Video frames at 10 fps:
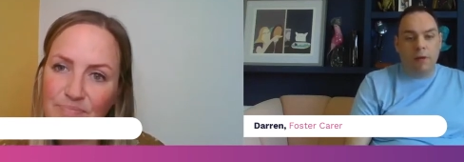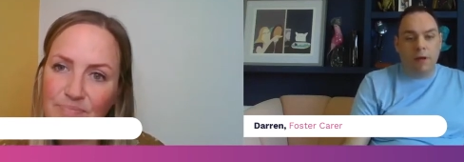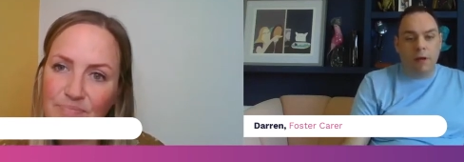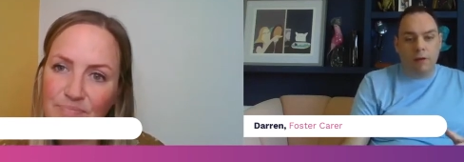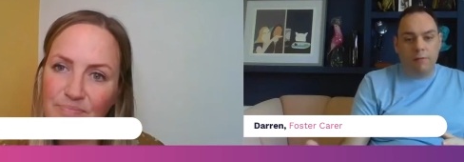Speaker 1: so
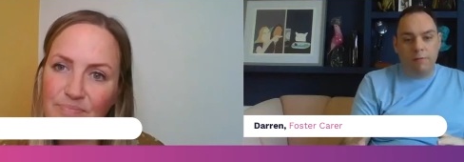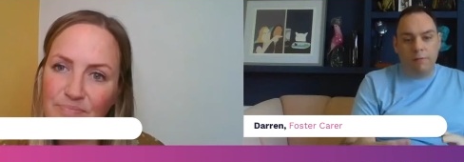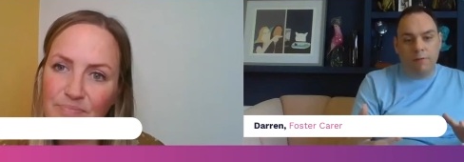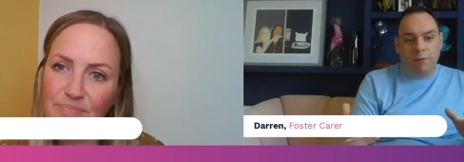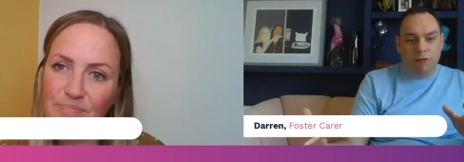we kind of
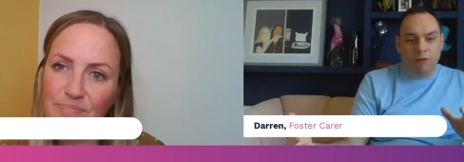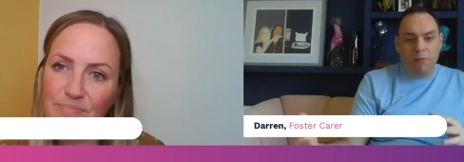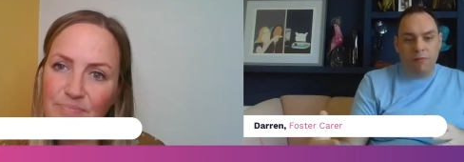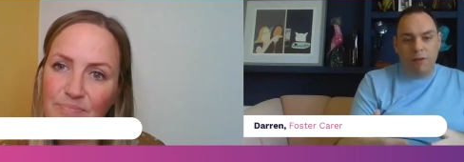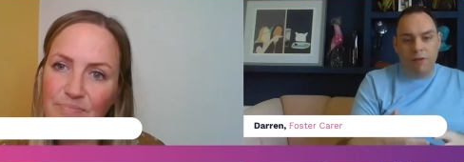
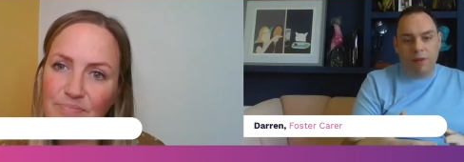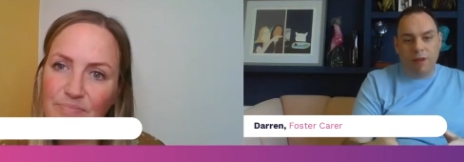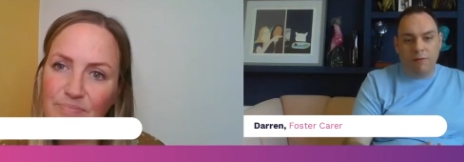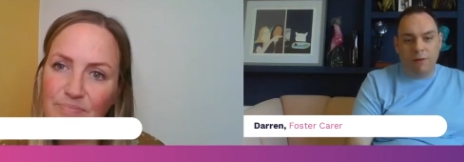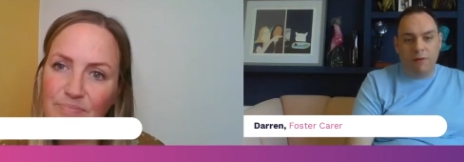fostering brings
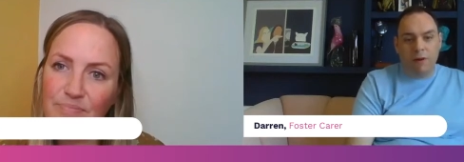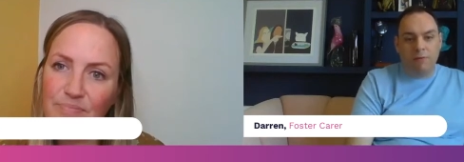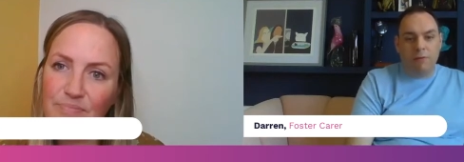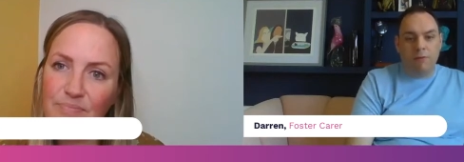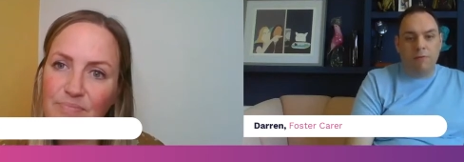together
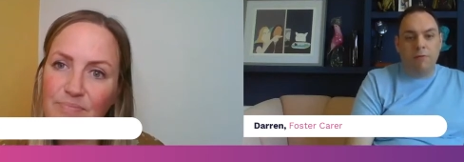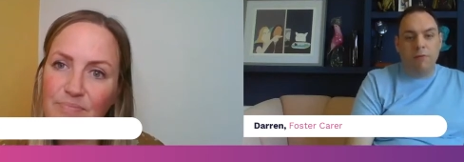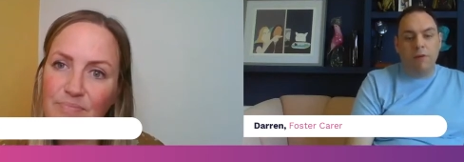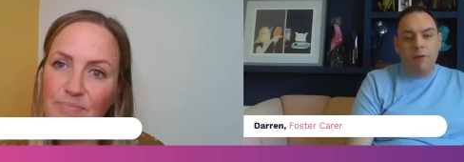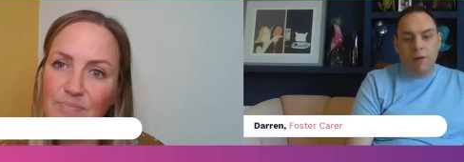quite a few of
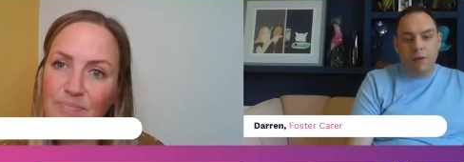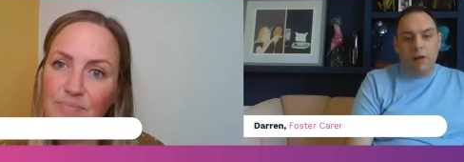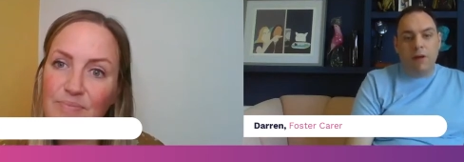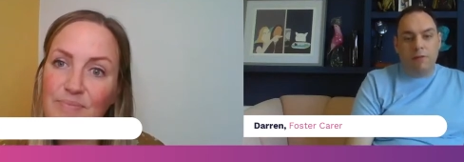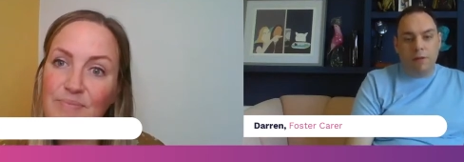
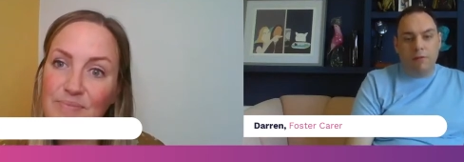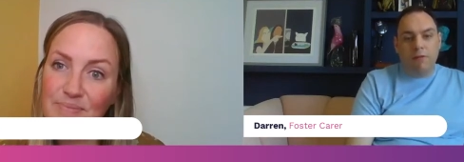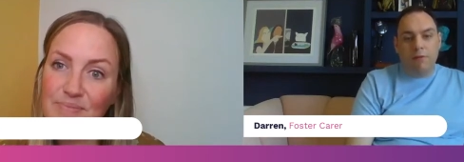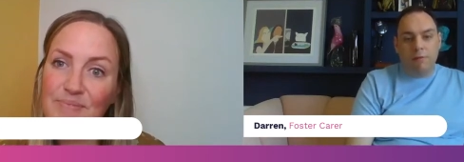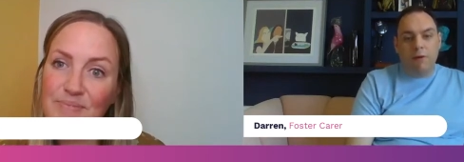our
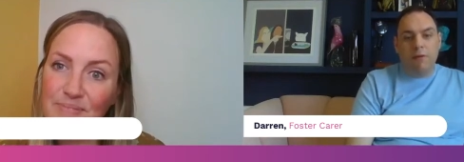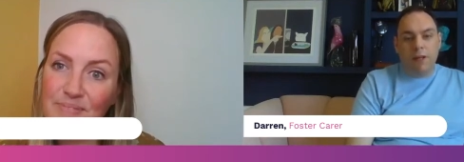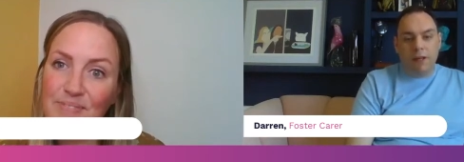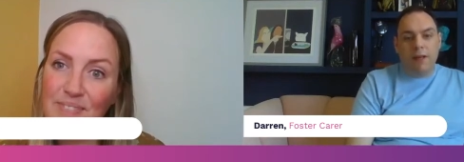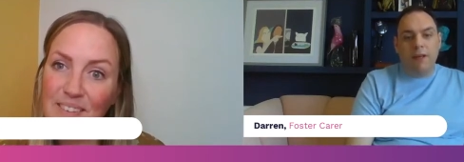skills that we
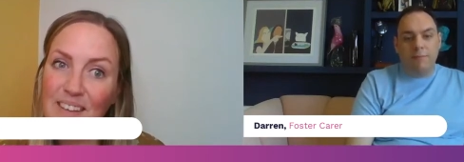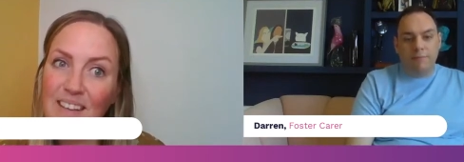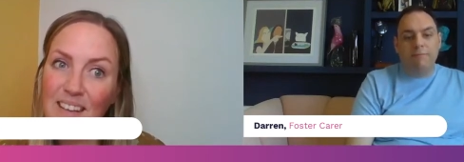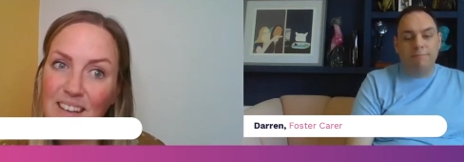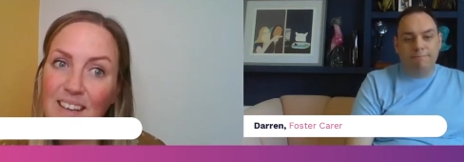already had.
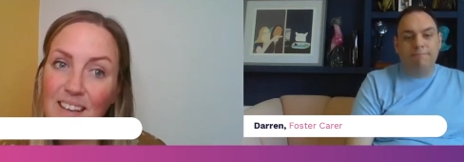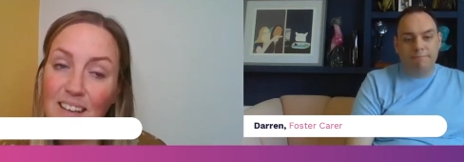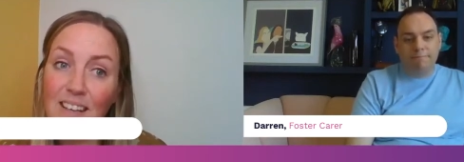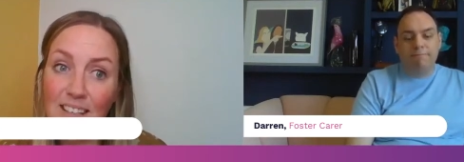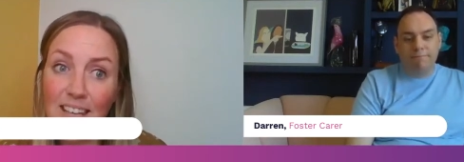
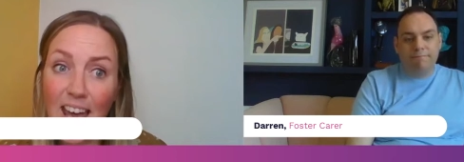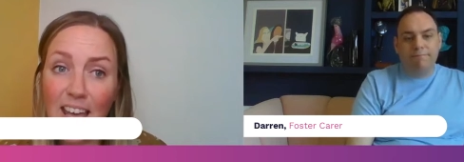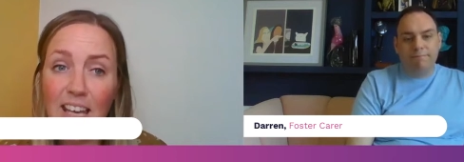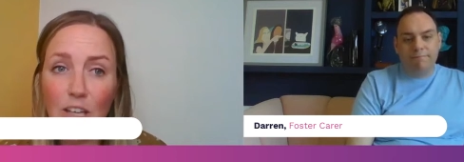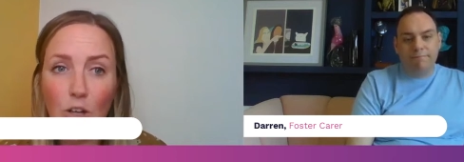
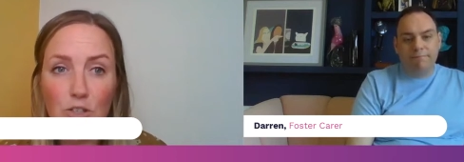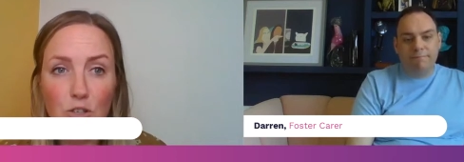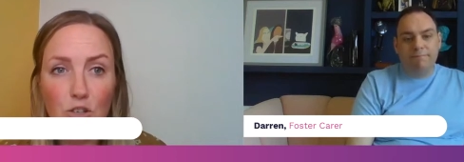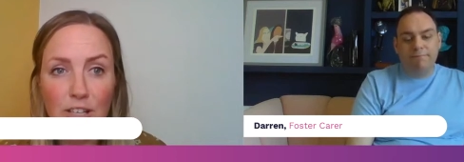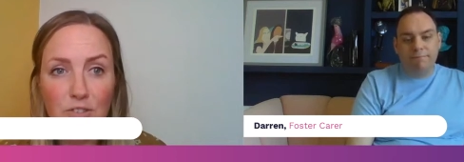
Speaker 2: Yeah, yeah,
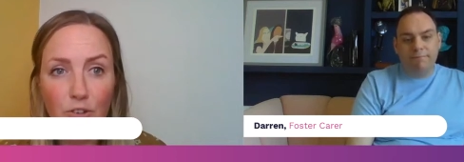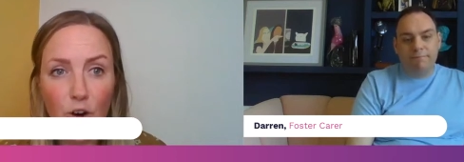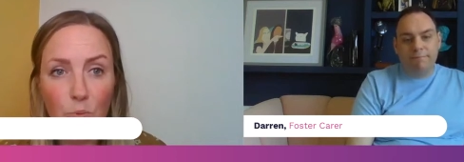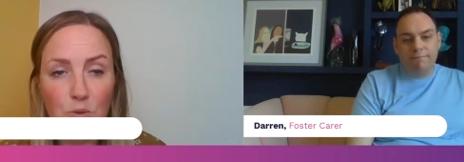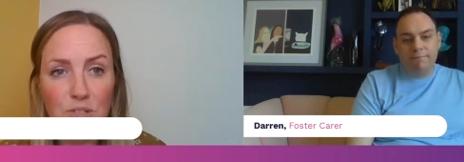lots of
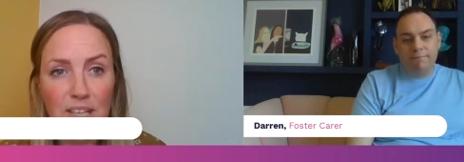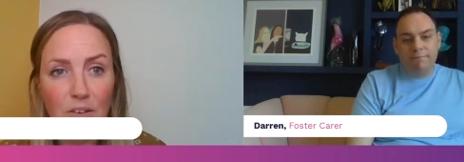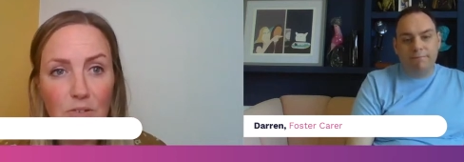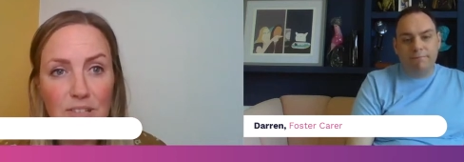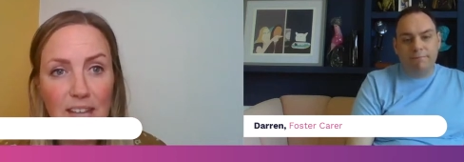transferable
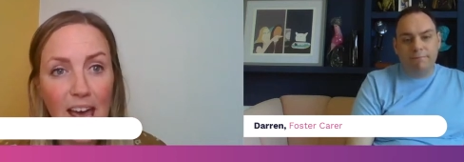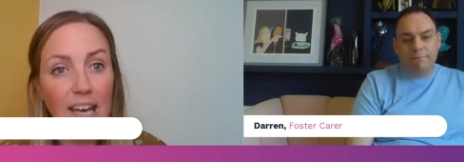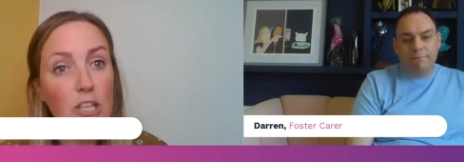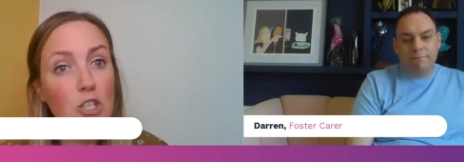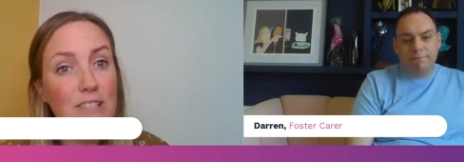skills there.
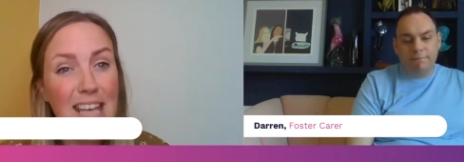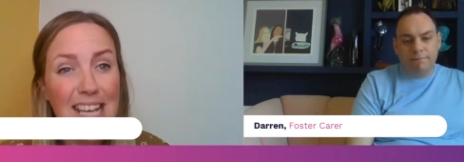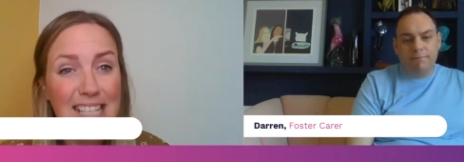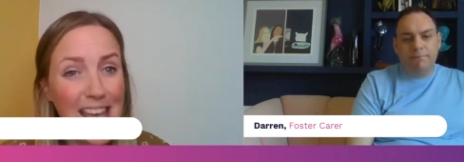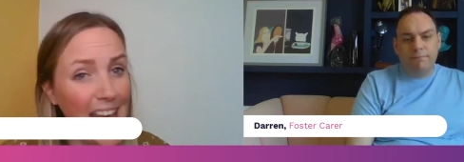And as you
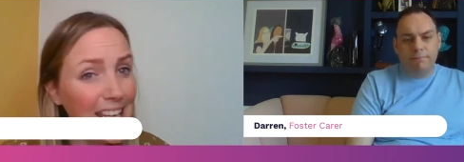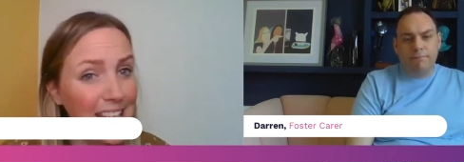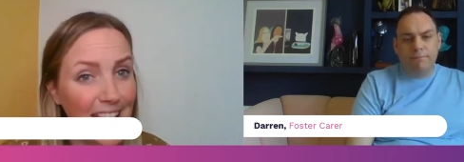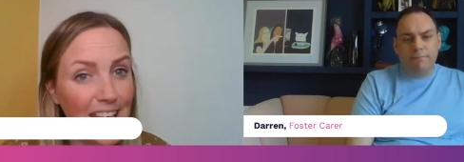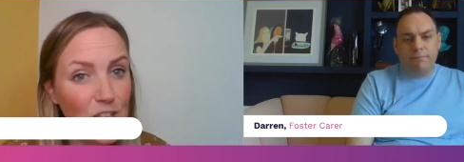say,
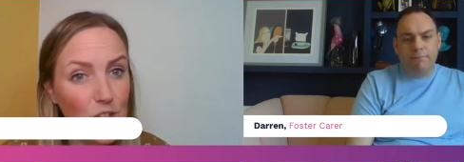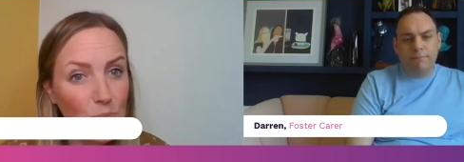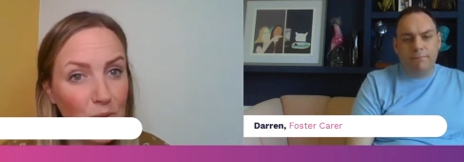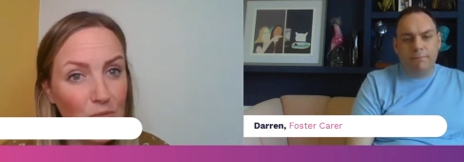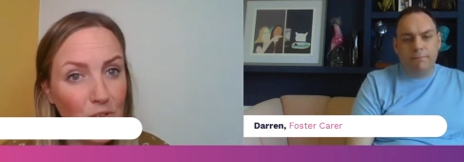10 years
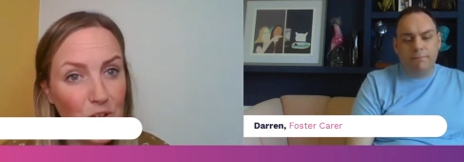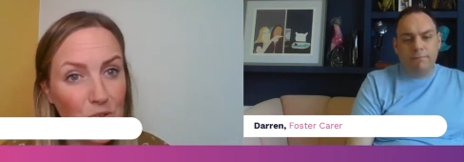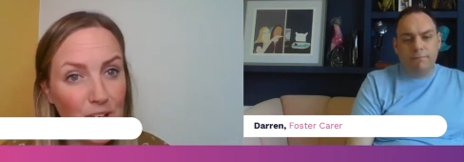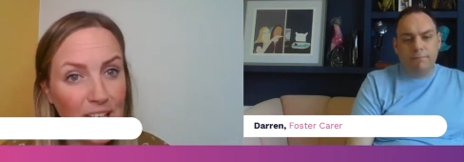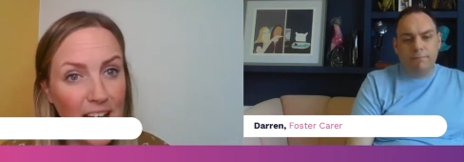you've been
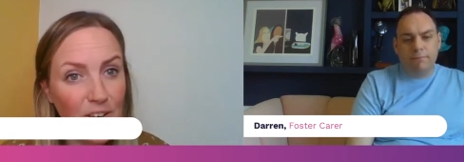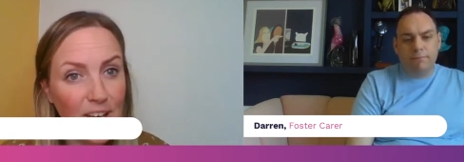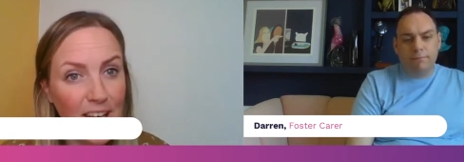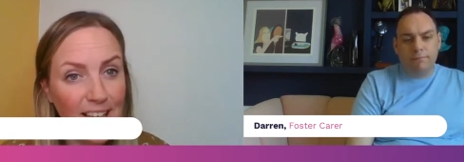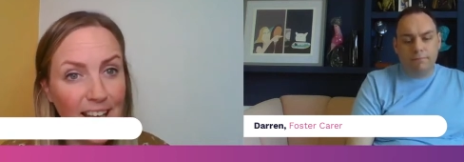fostering now
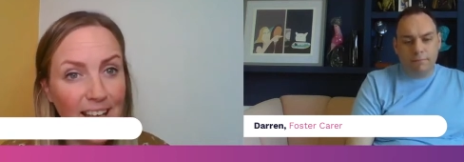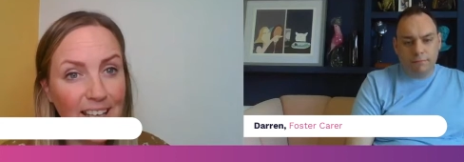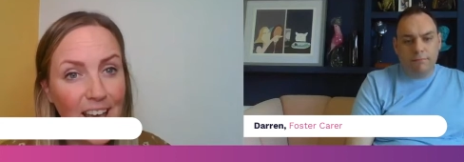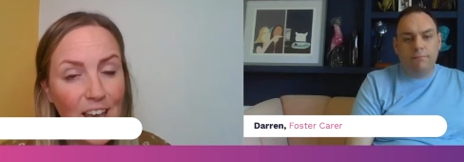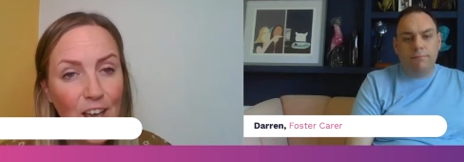
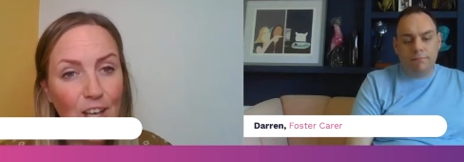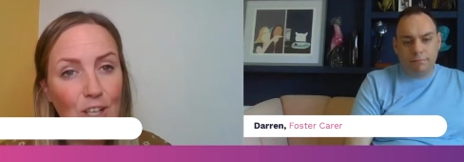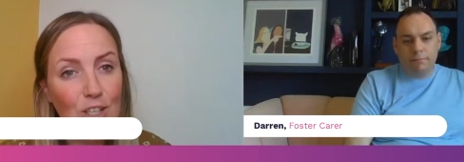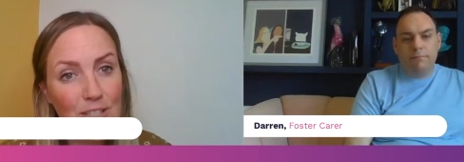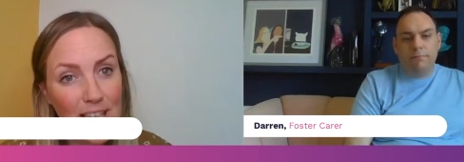nearly.
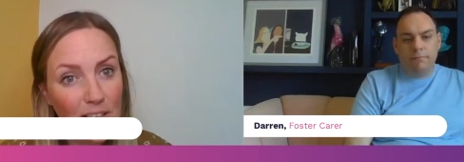Can